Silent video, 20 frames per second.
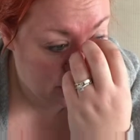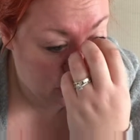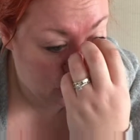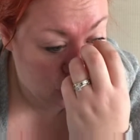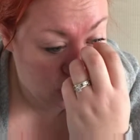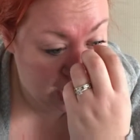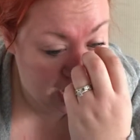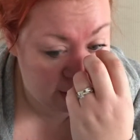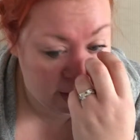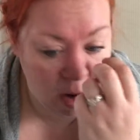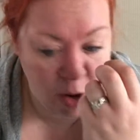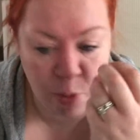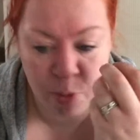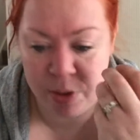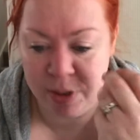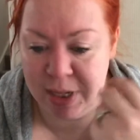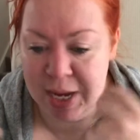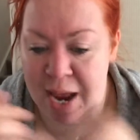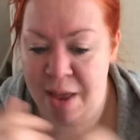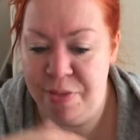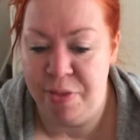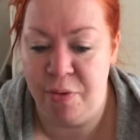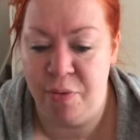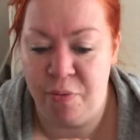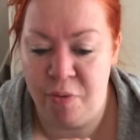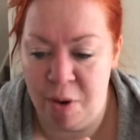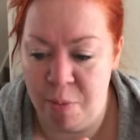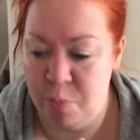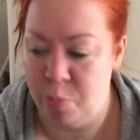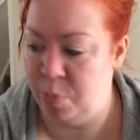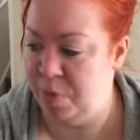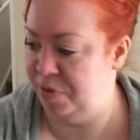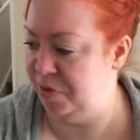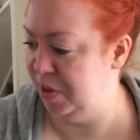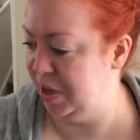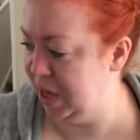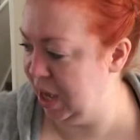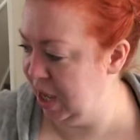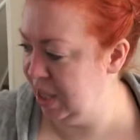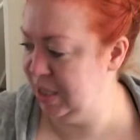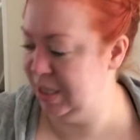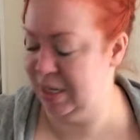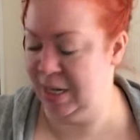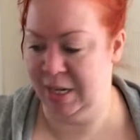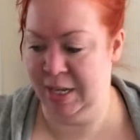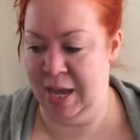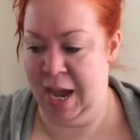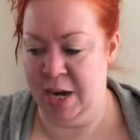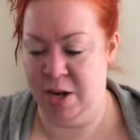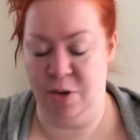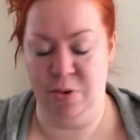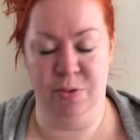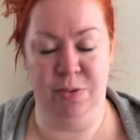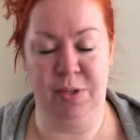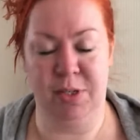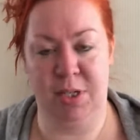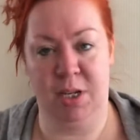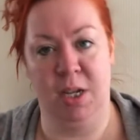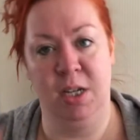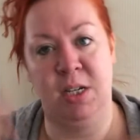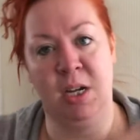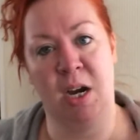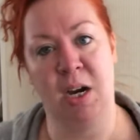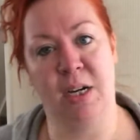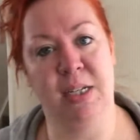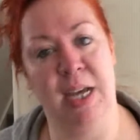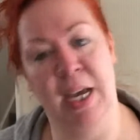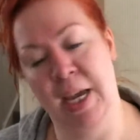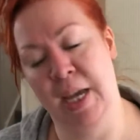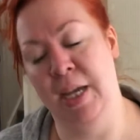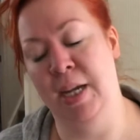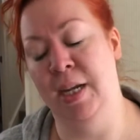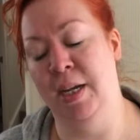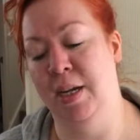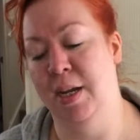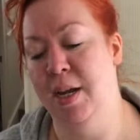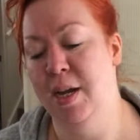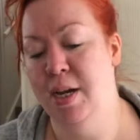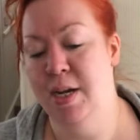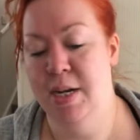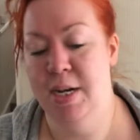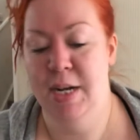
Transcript: where I was at the front with the kids and the adults conducting